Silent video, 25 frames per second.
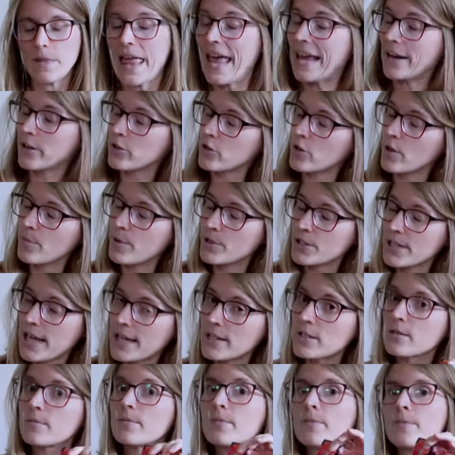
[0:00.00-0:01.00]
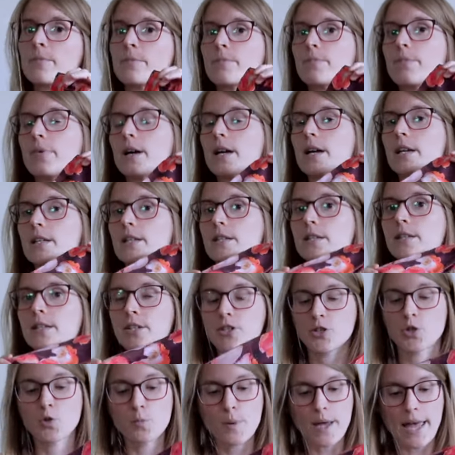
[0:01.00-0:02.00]
I don't know about that, but they're
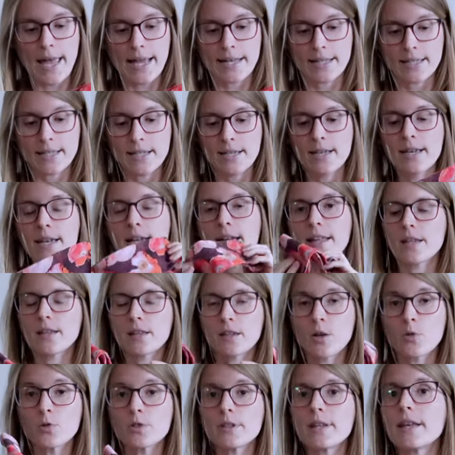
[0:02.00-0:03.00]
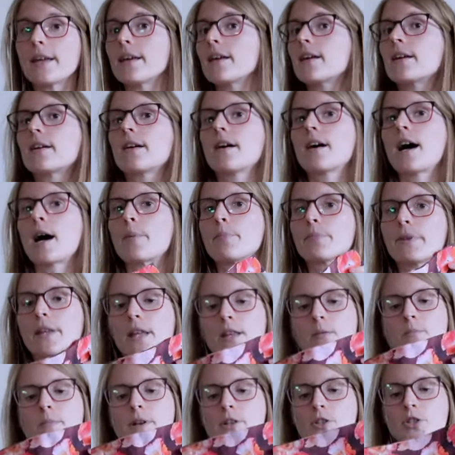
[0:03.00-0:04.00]
super handy. They don't take up
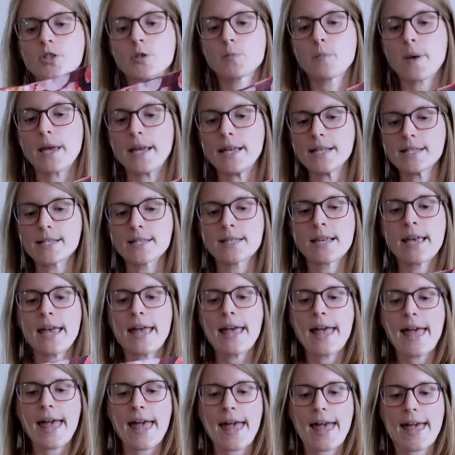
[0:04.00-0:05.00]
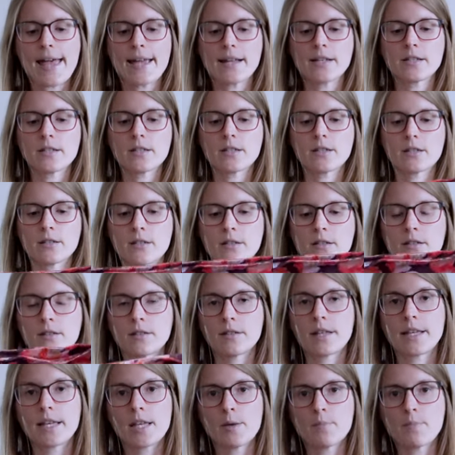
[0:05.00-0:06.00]
that much space and
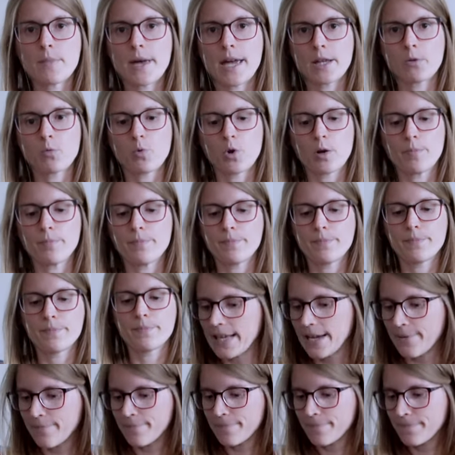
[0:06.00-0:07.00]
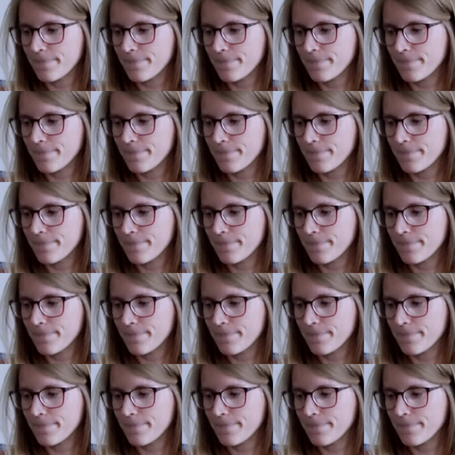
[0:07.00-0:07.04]
they keep my head warm. But yeah.